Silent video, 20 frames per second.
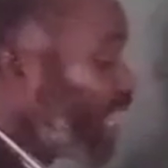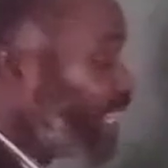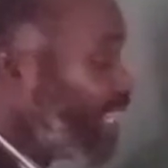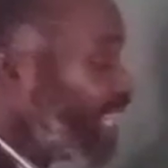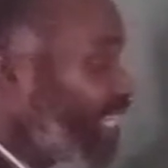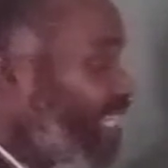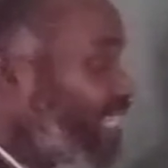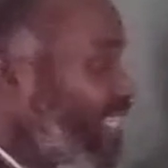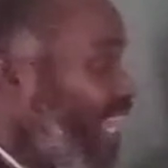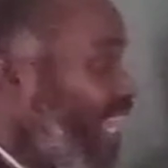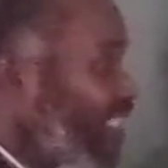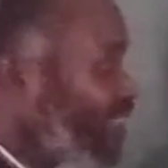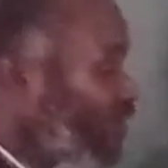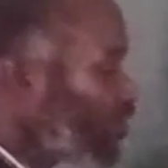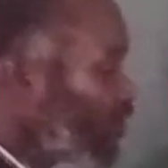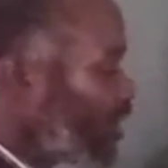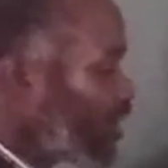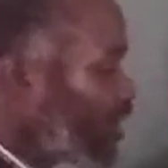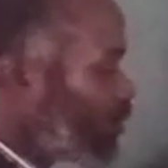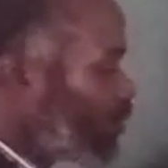and then gets
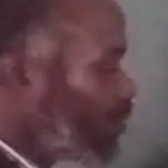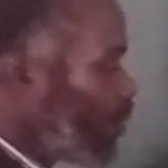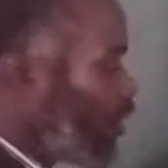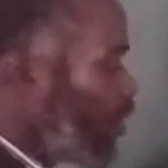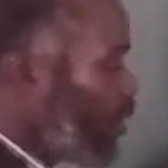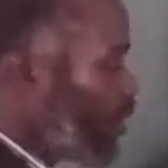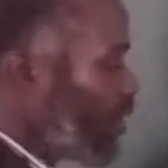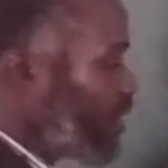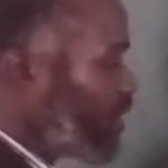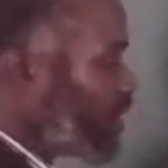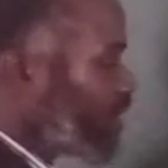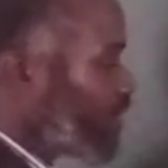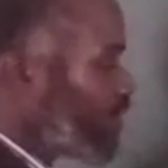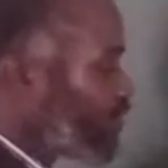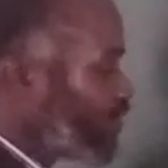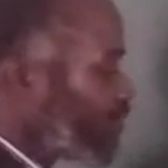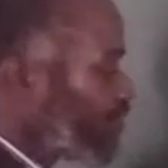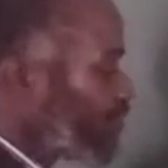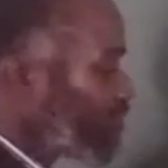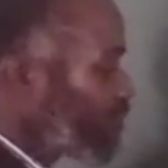to this point,
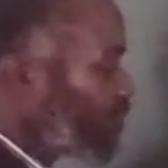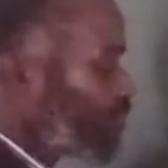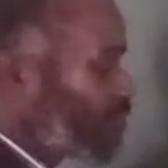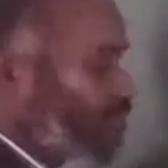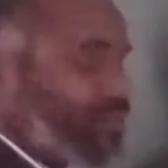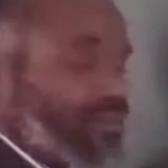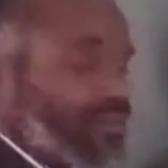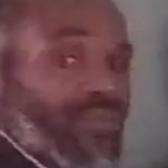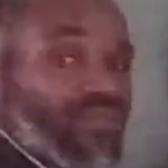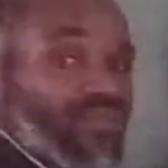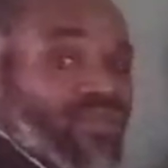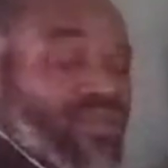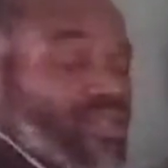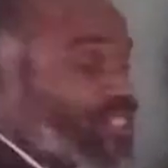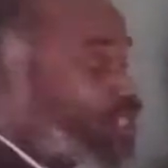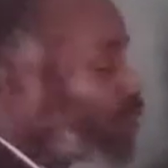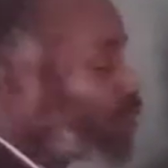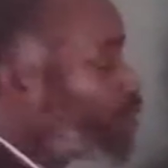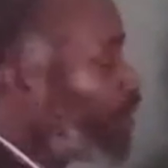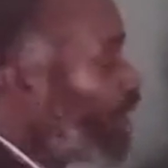
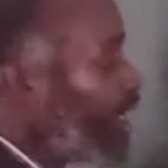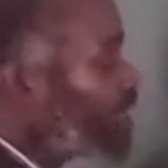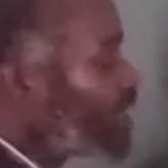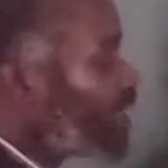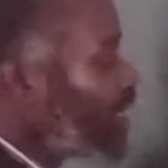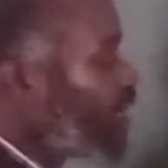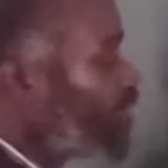split